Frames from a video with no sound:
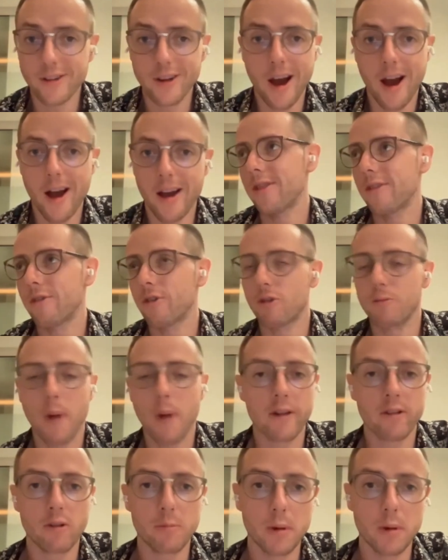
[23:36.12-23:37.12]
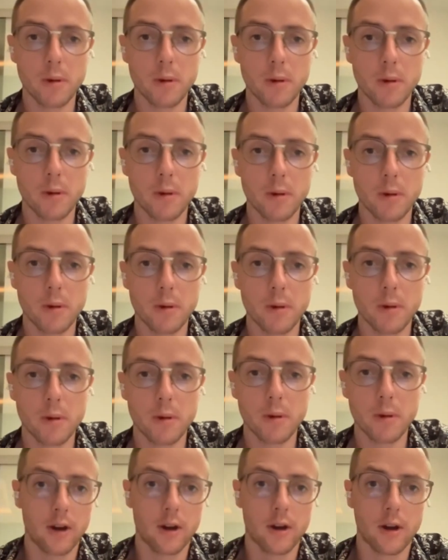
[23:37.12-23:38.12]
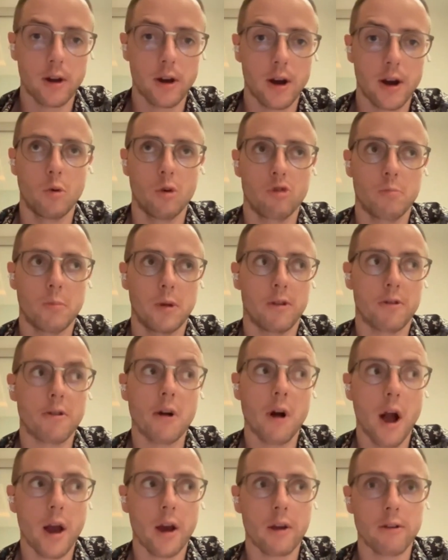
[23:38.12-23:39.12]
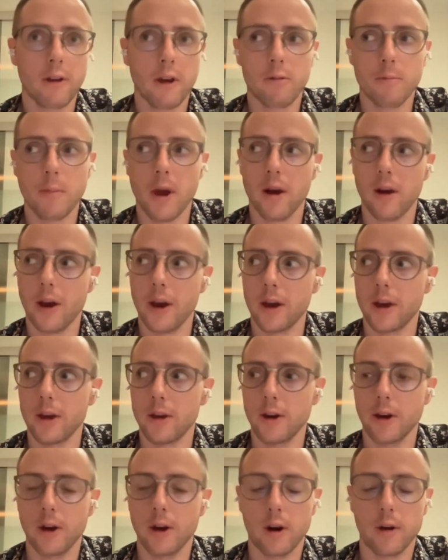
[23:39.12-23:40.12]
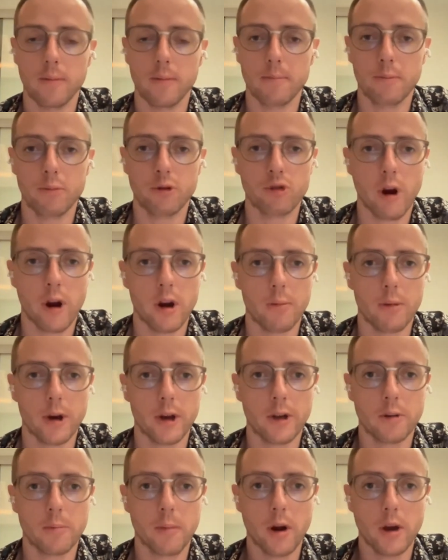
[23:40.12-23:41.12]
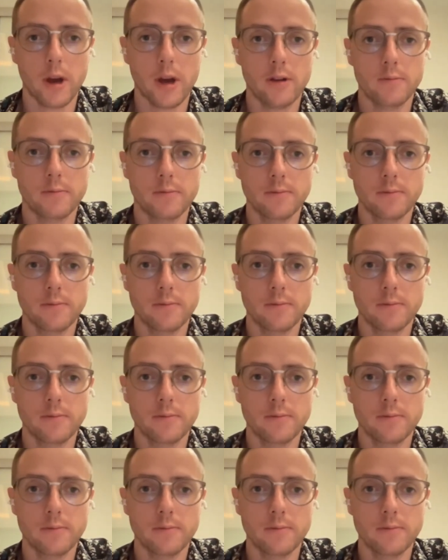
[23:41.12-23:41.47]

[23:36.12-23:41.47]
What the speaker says: Yeah, the response has been fantastic, which means a lot because I spent a year trying to bring it to market.